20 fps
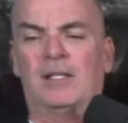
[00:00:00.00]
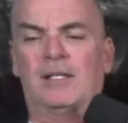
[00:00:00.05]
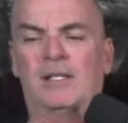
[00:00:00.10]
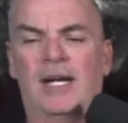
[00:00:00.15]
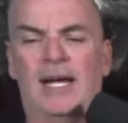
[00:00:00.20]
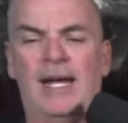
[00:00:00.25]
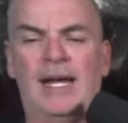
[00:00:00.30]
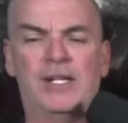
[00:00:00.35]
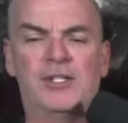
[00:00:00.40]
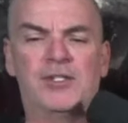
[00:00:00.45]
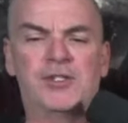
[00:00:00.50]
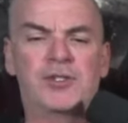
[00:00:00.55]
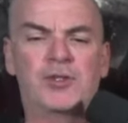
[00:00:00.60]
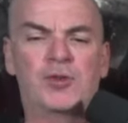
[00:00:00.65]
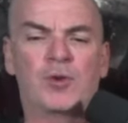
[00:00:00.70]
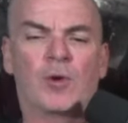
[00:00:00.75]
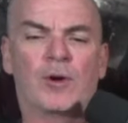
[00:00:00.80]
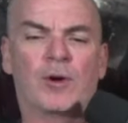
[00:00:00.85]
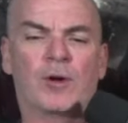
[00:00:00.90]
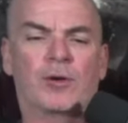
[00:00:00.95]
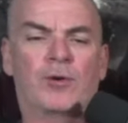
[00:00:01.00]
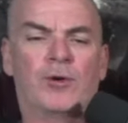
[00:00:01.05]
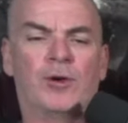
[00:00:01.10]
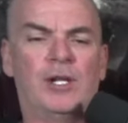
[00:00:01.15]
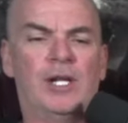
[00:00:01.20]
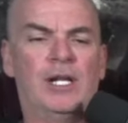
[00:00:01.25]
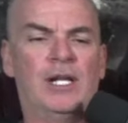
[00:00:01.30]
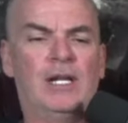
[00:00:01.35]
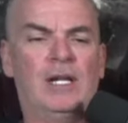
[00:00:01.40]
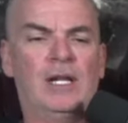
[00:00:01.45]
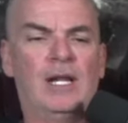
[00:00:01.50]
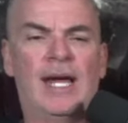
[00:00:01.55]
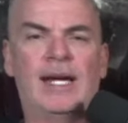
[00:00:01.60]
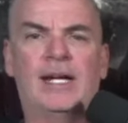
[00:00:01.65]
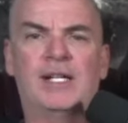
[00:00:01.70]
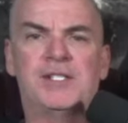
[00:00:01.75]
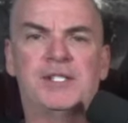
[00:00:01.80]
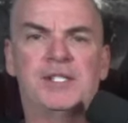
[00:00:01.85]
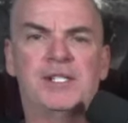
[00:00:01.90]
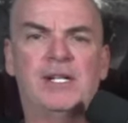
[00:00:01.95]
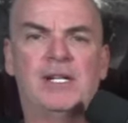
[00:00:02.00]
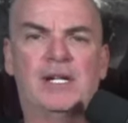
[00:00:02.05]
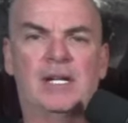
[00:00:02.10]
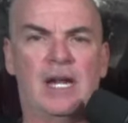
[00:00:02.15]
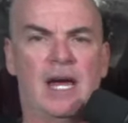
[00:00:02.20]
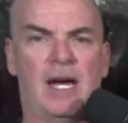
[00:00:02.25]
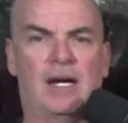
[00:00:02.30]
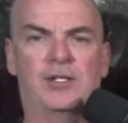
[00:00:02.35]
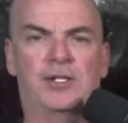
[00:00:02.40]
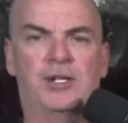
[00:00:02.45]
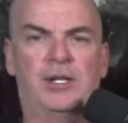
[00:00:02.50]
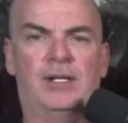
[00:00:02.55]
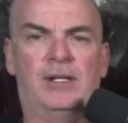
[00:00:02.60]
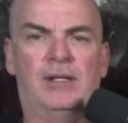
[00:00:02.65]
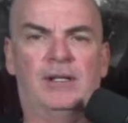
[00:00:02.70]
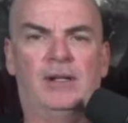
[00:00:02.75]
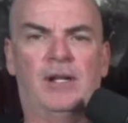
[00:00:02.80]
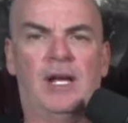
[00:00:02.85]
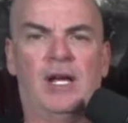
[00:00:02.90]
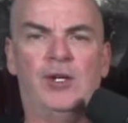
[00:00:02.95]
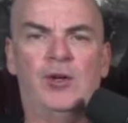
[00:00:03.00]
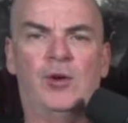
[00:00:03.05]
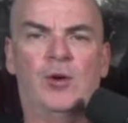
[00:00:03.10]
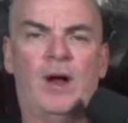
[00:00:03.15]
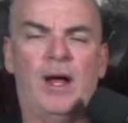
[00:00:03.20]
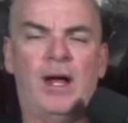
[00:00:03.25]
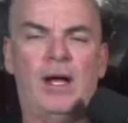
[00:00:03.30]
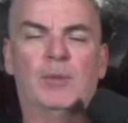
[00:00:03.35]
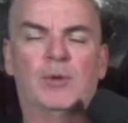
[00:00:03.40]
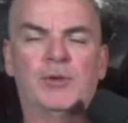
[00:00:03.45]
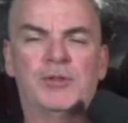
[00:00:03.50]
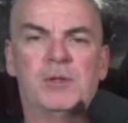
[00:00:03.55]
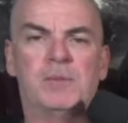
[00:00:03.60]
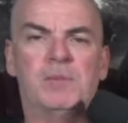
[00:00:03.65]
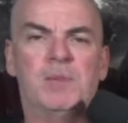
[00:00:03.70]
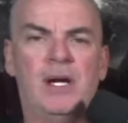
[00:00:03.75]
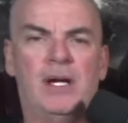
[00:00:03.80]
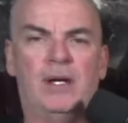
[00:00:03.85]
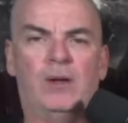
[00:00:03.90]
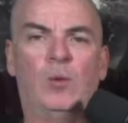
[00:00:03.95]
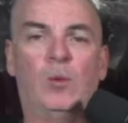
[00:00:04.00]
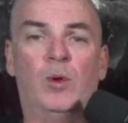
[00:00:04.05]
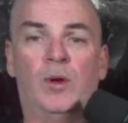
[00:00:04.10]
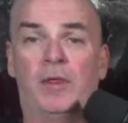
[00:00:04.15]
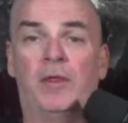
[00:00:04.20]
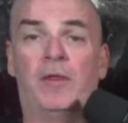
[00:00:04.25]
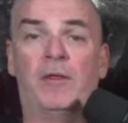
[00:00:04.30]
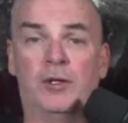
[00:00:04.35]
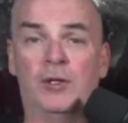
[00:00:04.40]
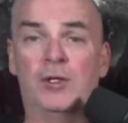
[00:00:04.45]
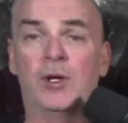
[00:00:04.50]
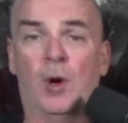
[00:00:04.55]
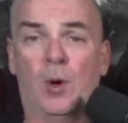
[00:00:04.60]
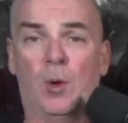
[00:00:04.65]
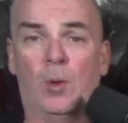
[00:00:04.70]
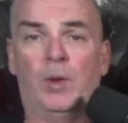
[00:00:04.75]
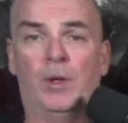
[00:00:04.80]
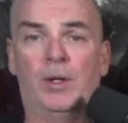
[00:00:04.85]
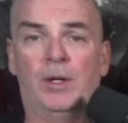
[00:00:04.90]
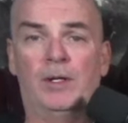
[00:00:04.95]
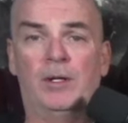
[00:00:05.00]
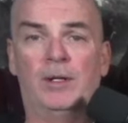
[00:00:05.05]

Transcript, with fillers: a historical and legacy connection that you're able to make with the tone